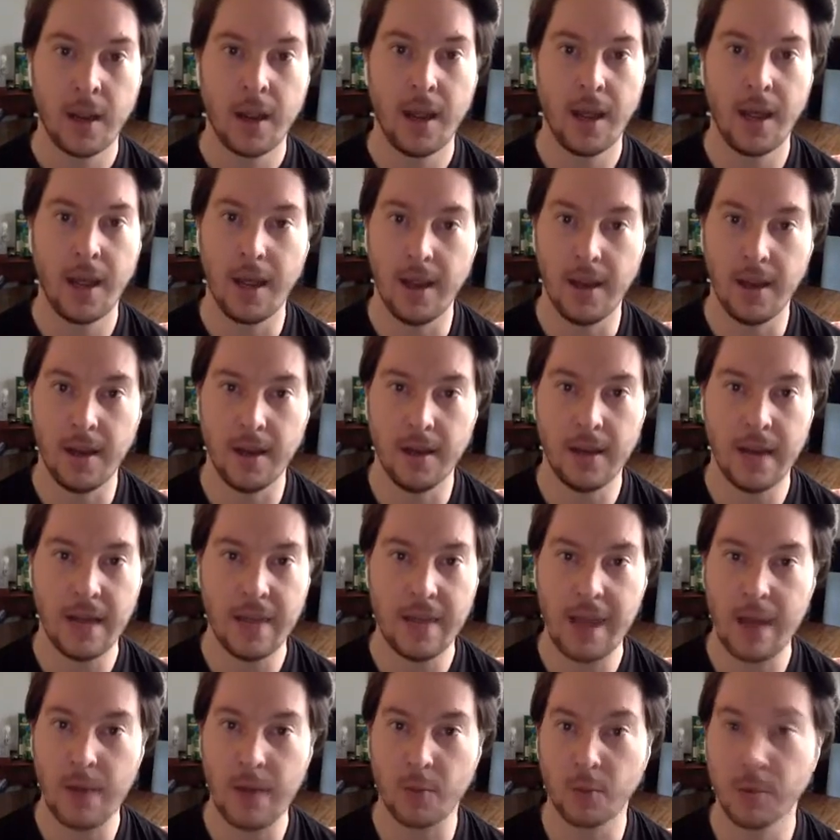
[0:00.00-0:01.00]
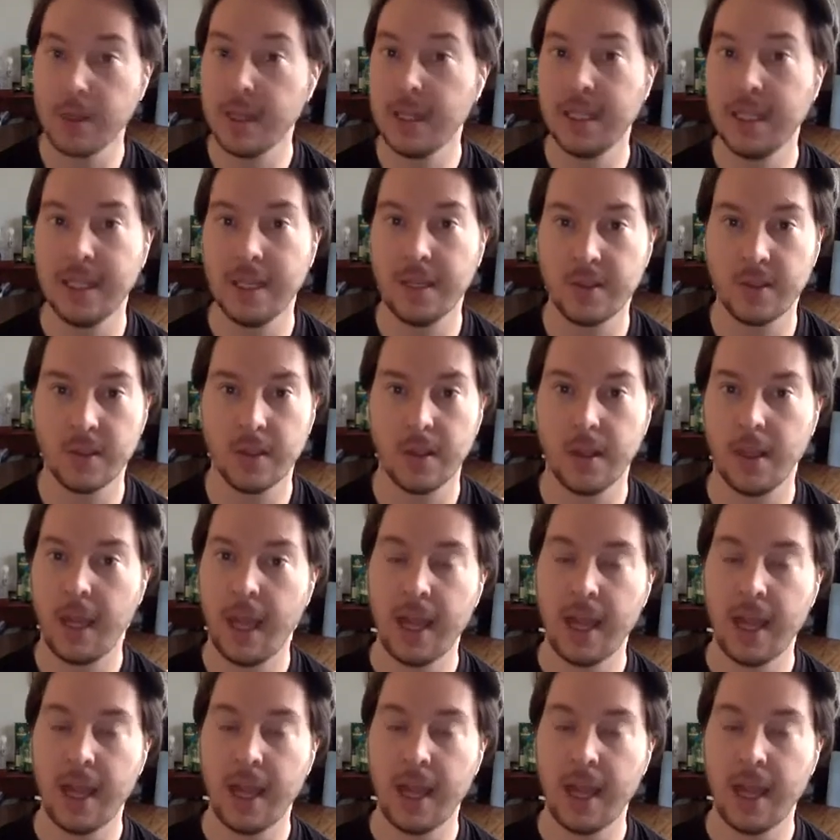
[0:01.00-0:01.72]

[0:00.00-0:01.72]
And that really isn't the